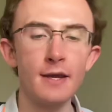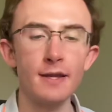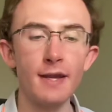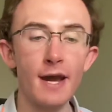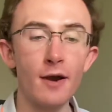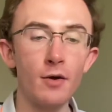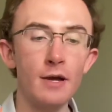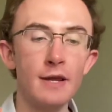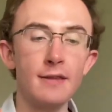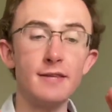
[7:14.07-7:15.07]
Now,
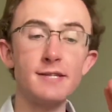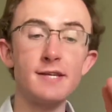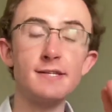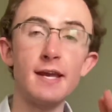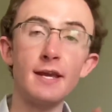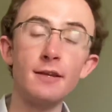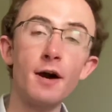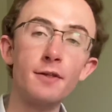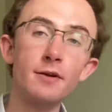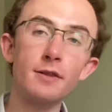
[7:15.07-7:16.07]
this is
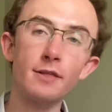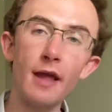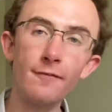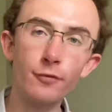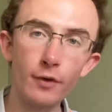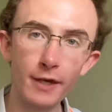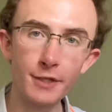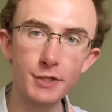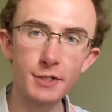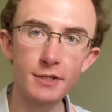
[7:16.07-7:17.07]
another
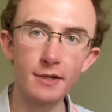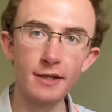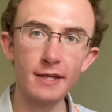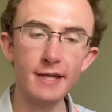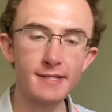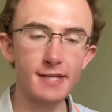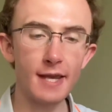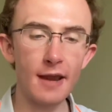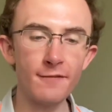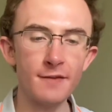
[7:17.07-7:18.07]
leveraged
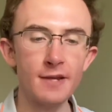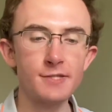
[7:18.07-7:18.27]
ETF,